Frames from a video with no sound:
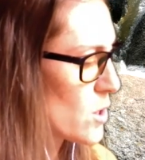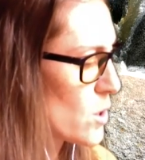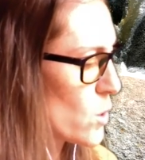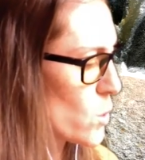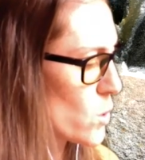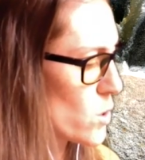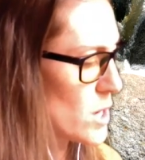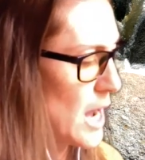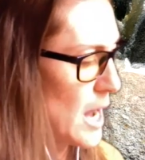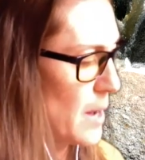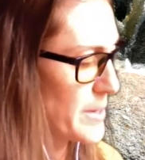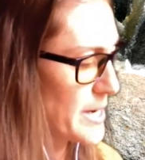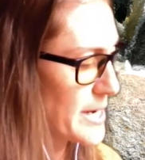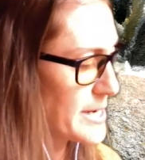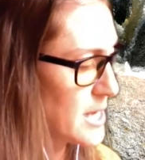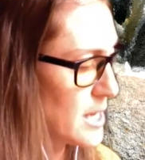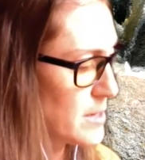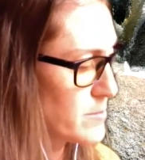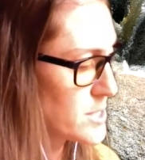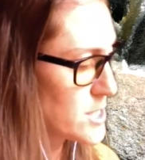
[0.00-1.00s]
Or how many
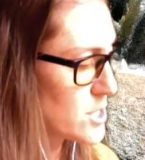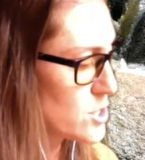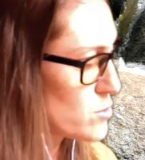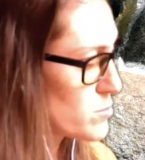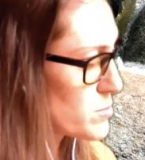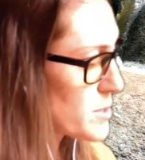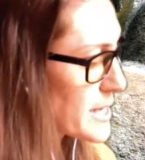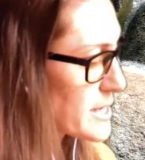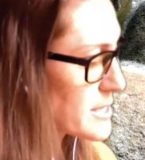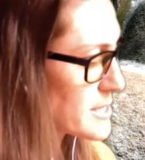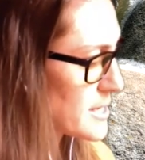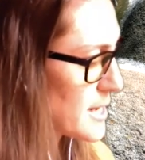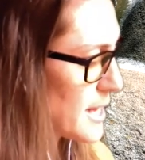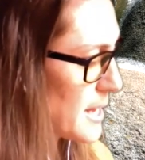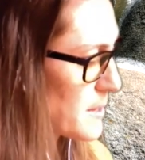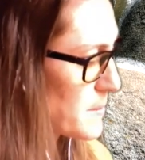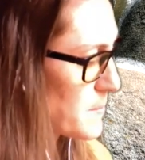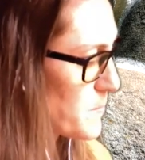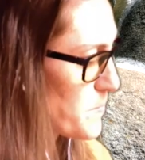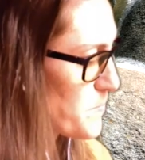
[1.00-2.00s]
times did you blink
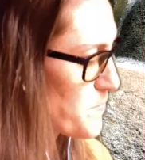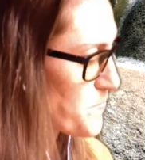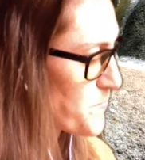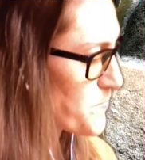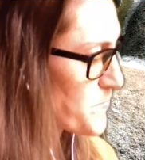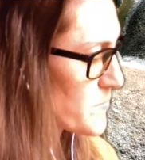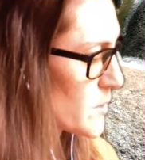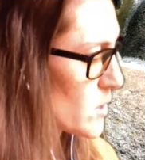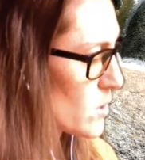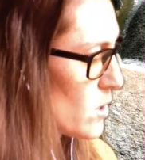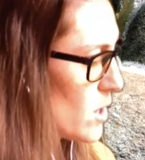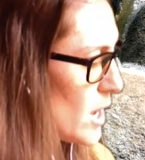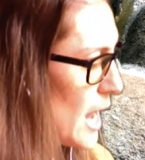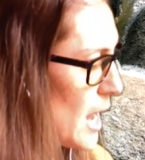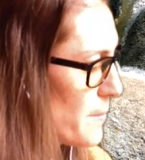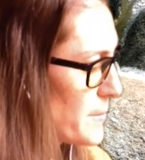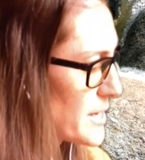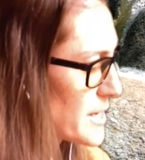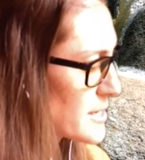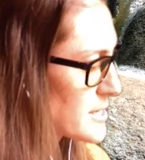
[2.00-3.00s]
today? How
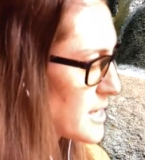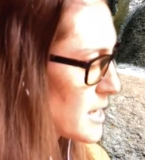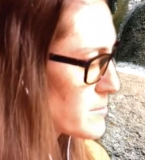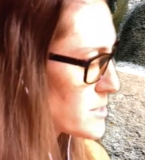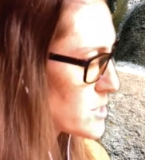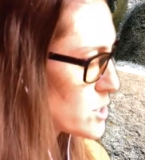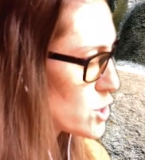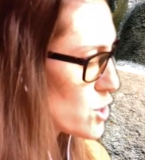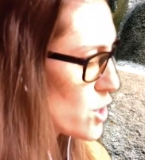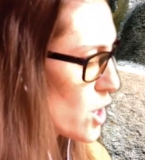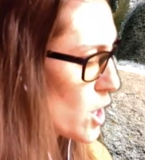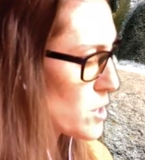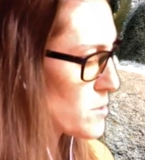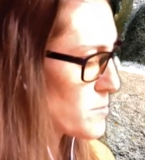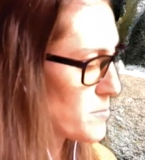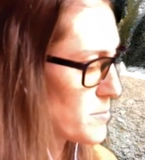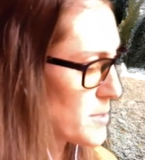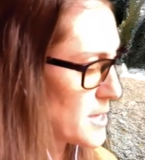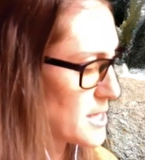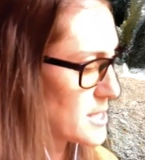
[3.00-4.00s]
many times has your
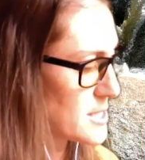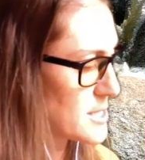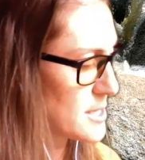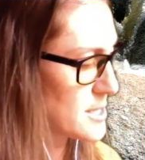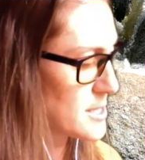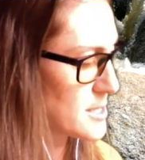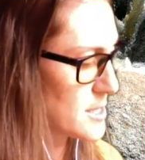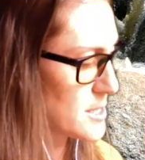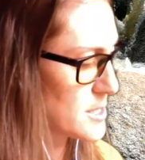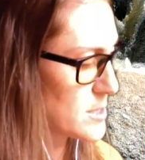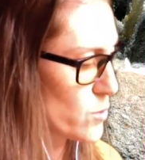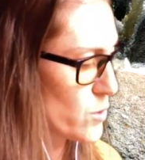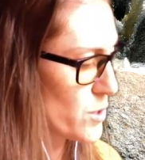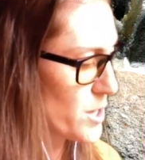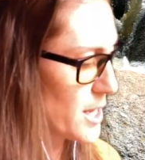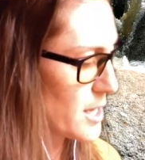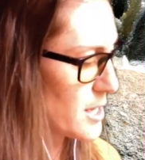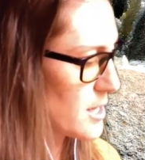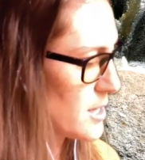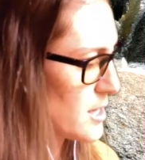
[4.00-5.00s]
heart beat since this
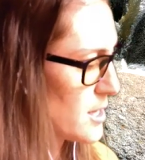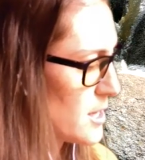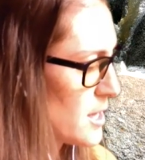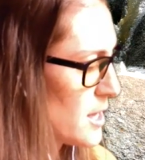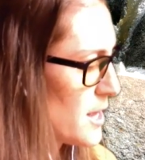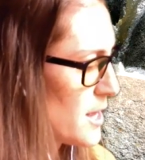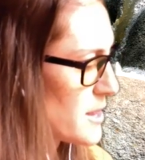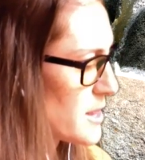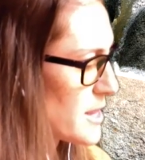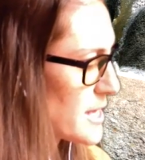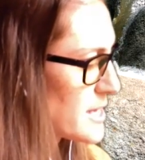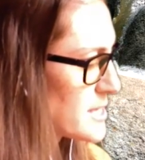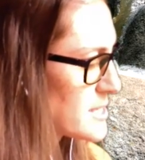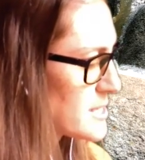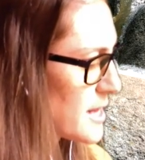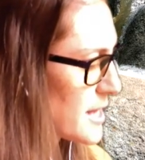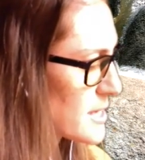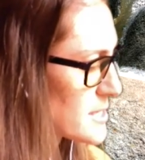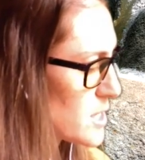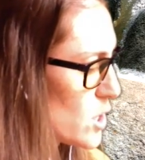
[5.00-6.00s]
morning? These
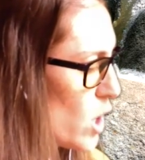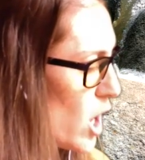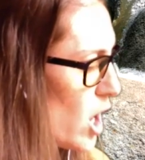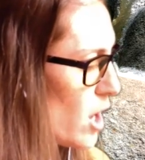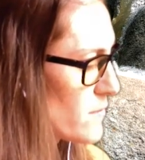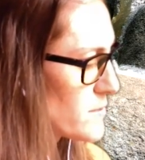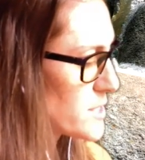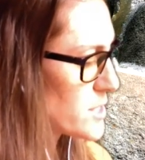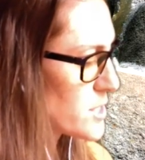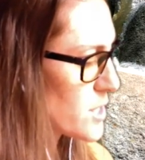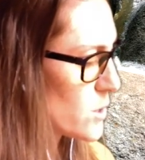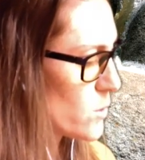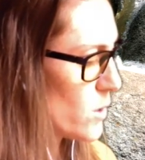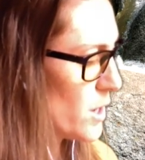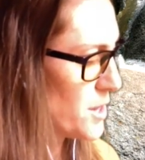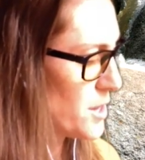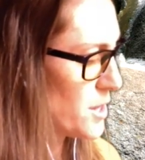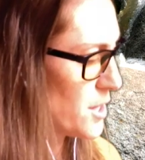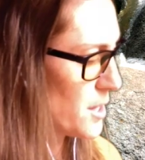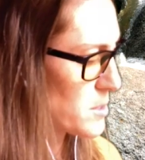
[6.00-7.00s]
things often go
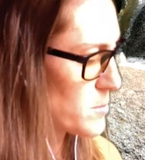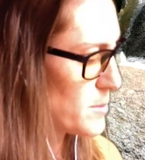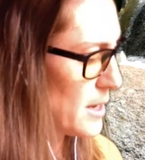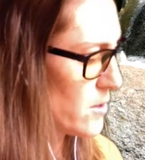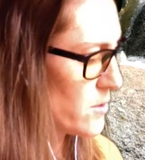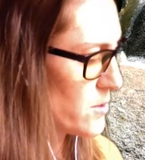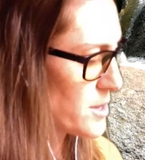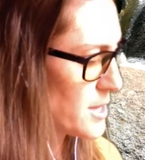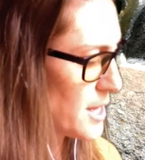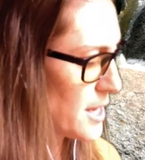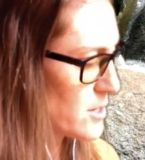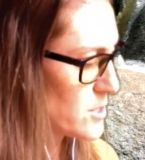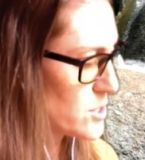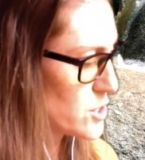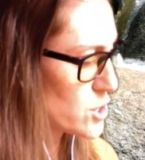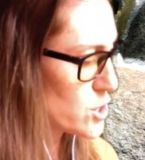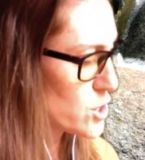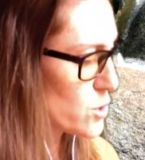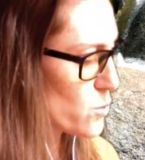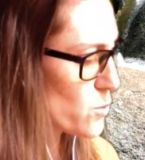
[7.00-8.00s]
unthought about. They're
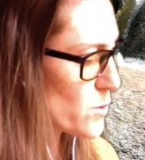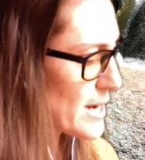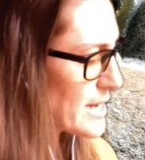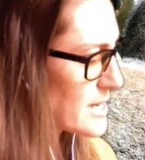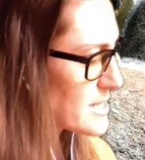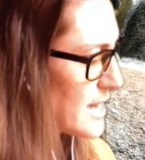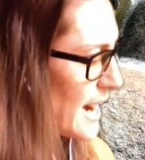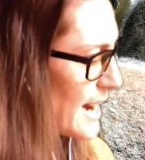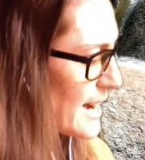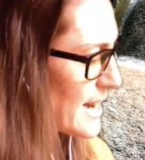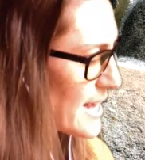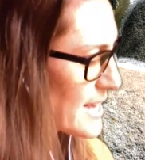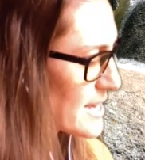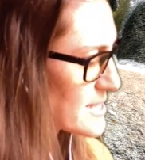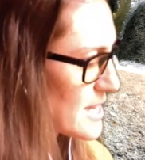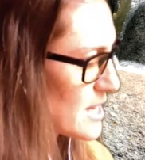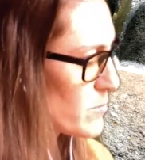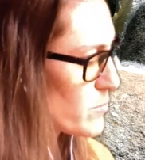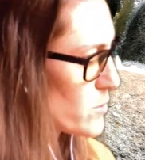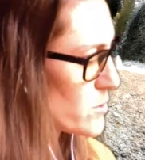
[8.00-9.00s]
just 3 tiny
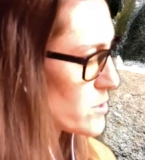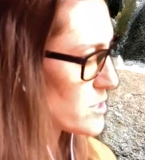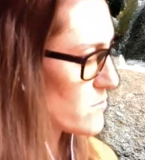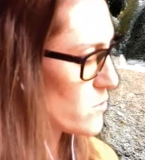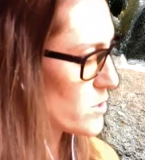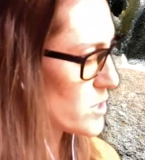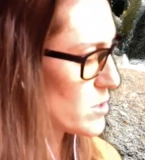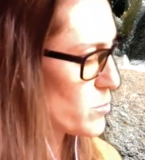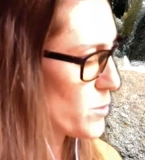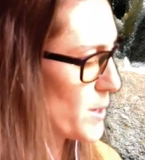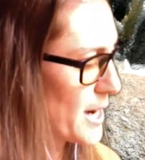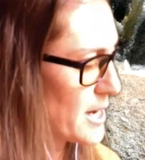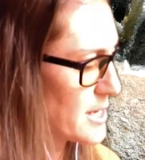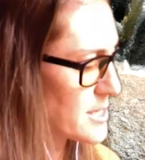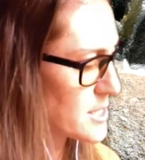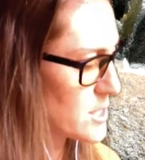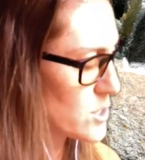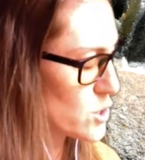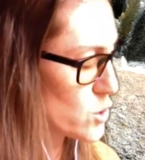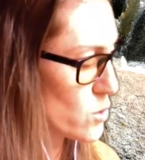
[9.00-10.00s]
examples of what the brain is
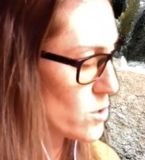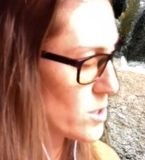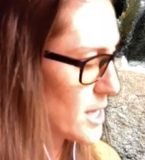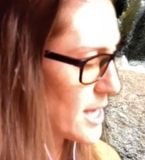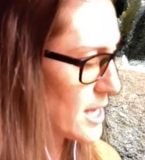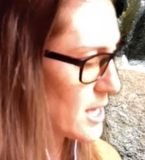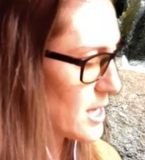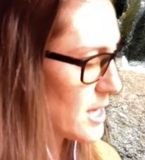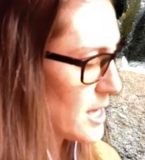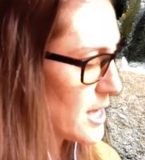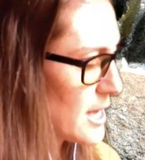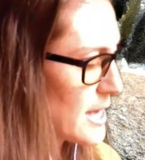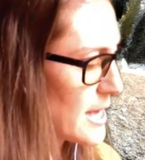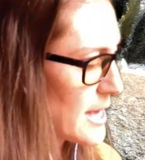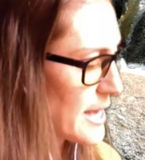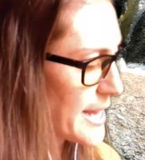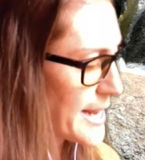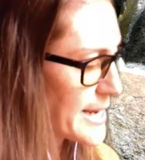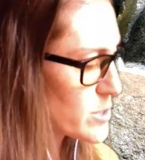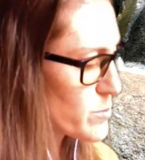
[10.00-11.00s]
controlling.
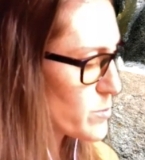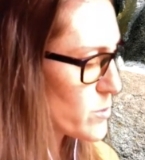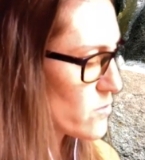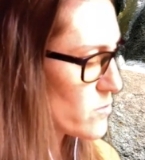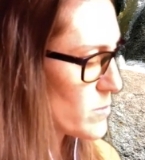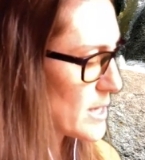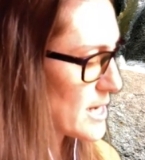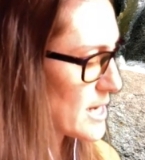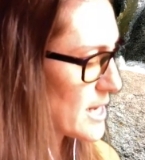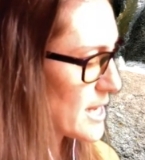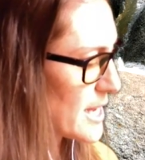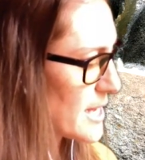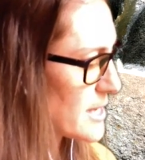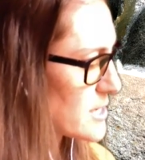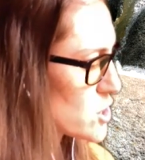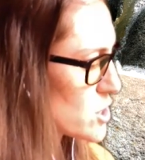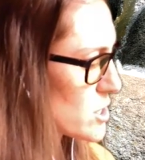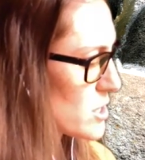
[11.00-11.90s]
Each movement, each